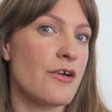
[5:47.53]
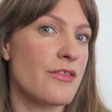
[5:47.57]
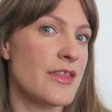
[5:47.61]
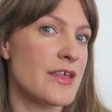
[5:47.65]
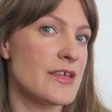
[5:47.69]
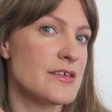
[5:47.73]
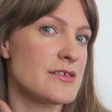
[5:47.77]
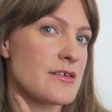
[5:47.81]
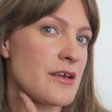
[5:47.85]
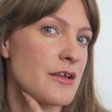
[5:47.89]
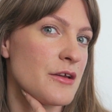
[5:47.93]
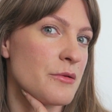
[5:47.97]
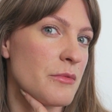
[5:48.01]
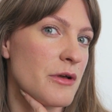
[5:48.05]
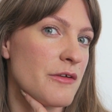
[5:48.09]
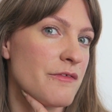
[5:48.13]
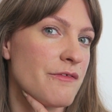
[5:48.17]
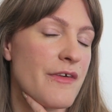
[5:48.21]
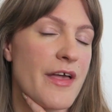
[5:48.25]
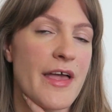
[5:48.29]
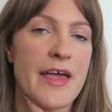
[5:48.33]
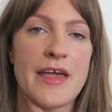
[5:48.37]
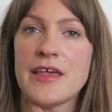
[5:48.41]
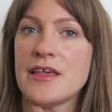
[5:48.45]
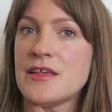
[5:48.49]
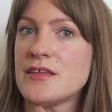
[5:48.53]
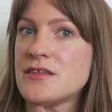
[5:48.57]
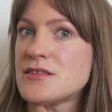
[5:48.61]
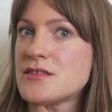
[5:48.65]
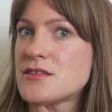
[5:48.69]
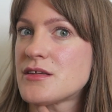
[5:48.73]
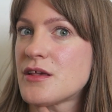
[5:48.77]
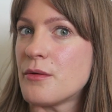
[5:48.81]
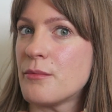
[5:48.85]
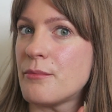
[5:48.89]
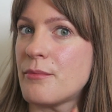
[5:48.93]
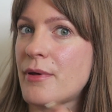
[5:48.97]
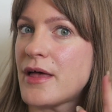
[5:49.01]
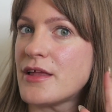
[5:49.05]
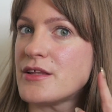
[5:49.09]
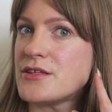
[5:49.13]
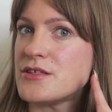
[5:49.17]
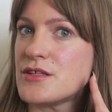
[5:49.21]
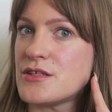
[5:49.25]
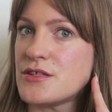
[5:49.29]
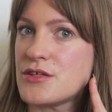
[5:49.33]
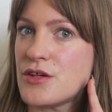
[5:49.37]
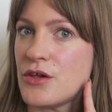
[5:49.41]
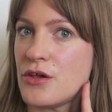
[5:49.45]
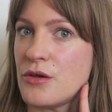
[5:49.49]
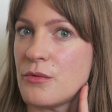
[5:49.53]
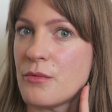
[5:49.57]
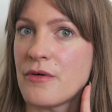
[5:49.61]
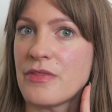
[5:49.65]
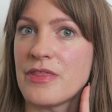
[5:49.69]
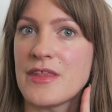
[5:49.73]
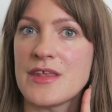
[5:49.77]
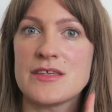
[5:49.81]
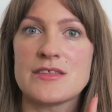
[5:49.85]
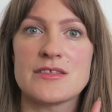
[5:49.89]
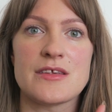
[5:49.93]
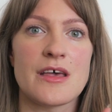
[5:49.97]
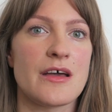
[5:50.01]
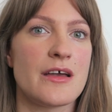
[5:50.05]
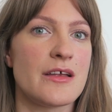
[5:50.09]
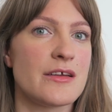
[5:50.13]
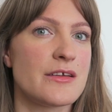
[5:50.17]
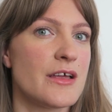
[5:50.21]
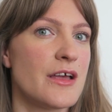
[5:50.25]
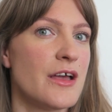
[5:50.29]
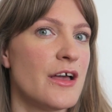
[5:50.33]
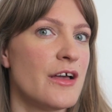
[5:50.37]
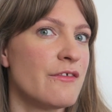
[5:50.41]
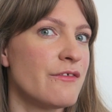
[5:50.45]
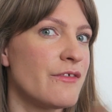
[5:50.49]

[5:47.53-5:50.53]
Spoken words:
on this side of my face compared to two on this side.